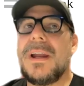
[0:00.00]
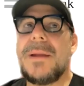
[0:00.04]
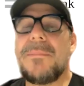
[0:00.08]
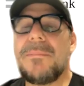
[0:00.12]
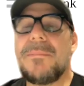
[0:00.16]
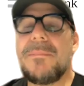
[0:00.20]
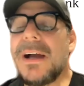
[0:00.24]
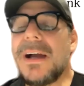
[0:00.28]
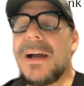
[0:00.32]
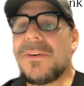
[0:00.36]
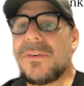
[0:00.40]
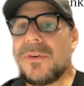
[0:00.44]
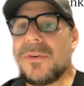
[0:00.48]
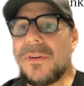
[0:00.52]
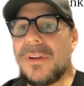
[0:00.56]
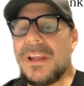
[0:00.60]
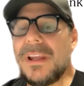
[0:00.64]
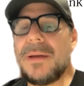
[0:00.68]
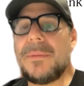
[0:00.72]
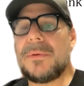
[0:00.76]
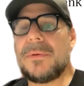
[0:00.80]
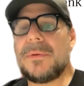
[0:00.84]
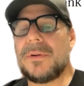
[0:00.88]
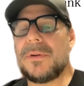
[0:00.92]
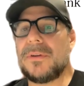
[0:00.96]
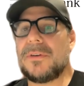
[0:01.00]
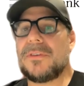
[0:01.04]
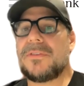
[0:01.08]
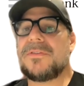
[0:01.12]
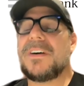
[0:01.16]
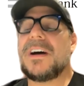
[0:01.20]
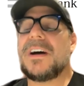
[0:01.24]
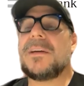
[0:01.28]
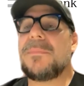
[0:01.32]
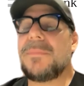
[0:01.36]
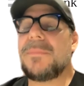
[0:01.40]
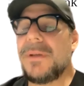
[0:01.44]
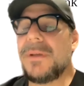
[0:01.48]
macro level, our
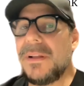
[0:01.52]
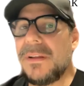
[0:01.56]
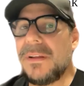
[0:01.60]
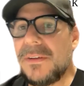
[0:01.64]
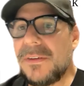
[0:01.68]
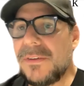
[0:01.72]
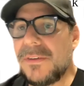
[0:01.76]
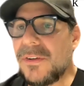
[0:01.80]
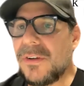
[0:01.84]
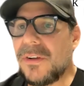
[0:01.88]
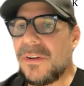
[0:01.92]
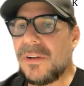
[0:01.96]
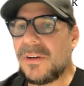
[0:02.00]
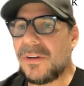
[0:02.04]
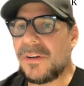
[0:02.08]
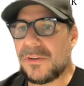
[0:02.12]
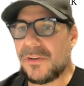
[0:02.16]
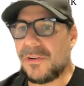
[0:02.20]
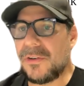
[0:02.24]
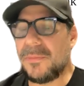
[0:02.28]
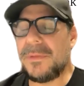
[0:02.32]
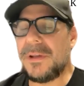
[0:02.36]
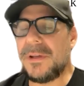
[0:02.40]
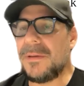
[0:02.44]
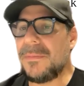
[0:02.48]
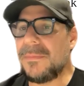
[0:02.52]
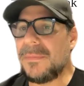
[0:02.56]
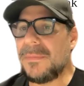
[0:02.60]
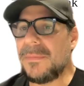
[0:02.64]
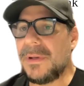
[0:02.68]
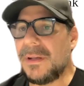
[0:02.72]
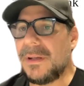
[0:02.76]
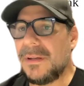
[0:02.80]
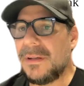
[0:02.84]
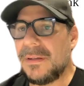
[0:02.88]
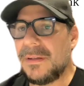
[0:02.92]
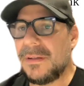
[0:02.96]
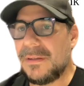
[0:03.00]
$5 billion
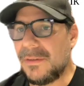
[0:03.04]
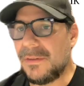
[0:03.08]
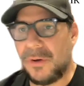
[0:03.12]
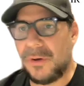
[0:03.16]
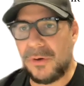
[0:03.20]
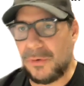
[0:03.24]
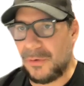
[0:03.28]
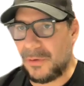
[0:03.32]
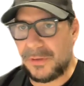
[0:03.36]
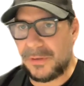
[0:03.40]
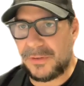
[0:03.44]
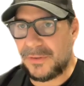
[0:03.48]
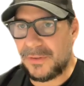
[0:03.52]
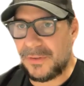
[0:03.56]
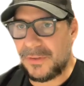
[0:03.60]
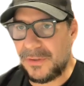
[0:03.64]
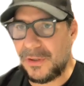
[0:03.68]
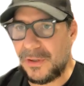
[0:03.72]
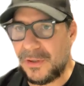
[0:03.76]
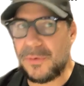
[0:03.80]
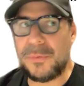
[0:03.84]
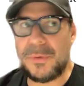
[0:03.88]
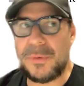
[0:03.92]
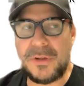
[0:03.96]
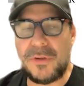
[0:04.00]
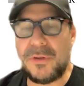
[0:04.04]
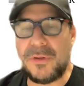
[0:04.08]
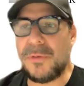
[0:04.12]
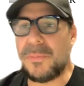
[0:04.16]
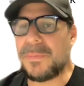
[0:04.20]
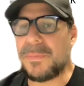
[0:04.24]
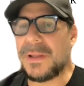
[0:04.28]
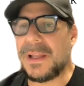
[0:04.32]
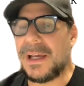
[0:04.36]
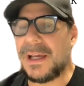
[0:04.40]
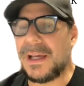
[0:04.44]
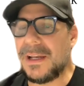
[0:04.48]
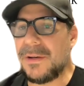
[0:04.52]
commitment holds. We do
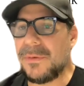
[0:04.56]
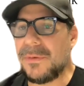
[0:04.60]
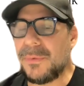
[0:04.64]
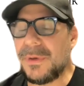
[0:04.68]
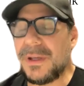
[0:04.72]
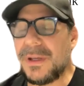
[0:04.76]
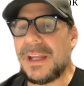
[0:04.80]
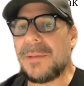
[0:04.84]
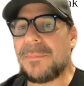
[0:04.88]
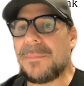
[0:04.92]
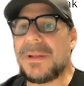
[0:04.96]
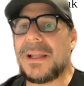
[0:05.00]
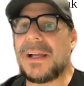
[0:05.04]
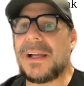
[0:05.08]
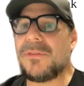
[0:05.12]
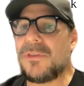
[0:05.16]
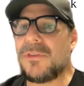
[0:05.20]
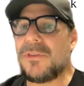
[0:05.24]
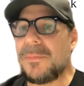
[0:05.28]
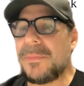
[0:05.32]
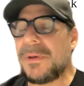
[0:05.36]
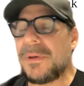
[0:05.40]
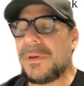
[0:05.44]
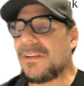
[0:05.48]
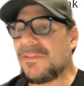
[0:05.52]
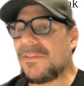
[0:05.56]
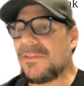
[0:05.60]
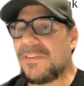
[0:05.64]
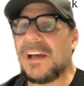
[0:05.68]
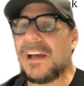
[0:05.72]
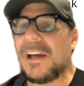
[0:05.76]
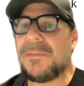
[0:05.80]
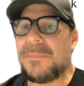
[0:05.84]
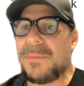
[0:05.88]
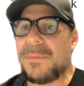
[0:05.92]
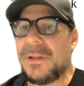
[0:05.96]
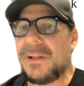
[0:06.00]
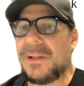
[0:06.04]
plan, we had a plan to invest
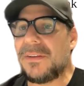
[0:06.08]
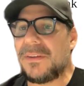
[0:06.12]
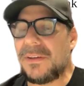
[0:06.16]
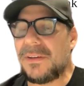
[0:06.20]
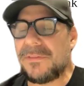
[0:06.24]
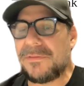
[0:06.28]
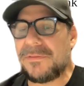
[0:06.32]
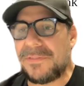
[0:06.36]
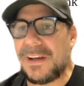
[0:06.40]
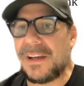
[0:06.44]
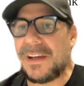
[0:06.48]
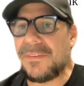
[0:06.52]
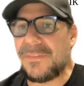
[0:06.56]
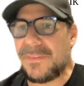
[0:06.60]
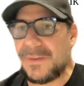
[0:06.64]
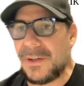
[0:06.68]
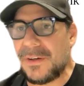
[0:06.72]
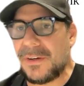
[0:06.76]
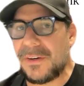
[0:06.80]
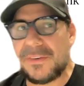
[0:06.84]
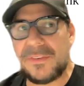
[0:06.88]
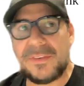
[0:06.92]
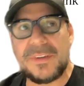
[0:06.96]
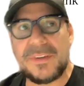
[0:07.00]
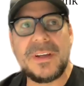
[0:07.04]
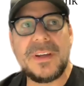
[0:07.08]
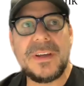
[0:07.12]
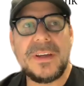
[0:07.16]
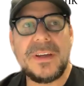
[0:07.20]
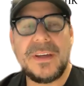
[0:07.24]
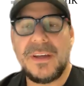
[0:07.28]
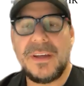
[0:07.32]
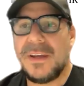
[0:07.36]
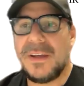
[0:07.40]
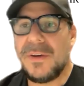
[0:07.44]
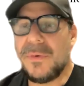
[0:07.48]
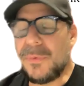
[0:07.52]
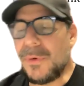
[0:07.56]
$5 billion in 5 years.
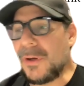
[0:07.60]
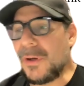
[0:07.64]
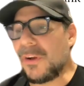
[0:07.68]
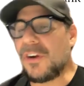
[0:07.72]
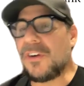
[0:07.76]
We got